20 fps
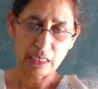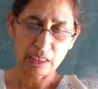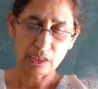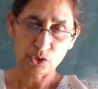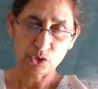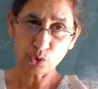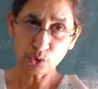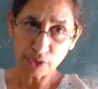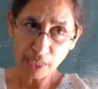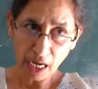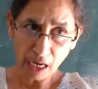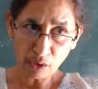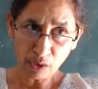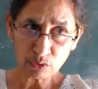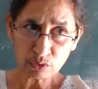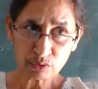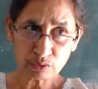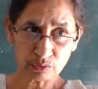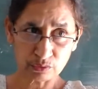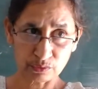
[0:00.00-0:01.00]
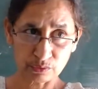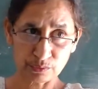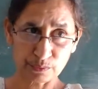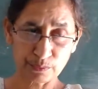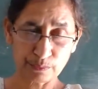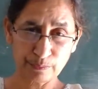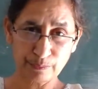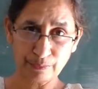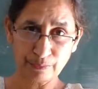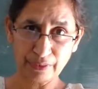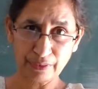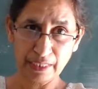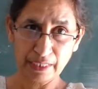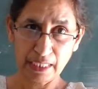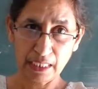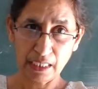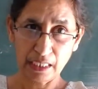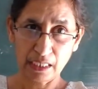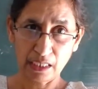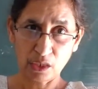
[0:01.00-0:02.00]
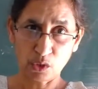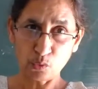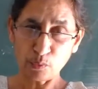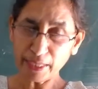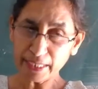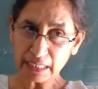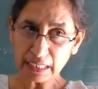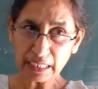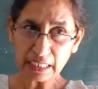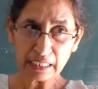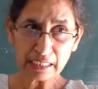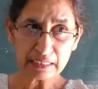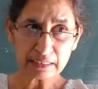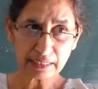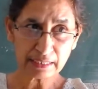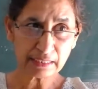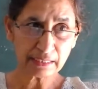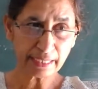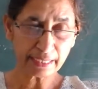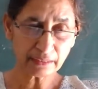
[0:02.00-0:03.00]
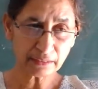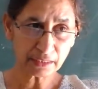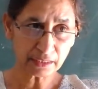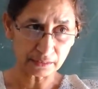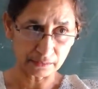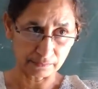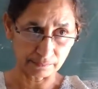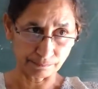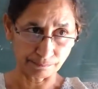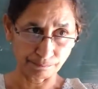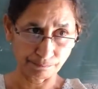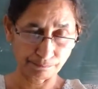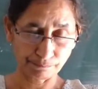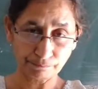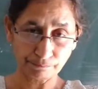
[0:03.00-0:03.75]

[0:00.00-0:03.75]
So now, when he is in London,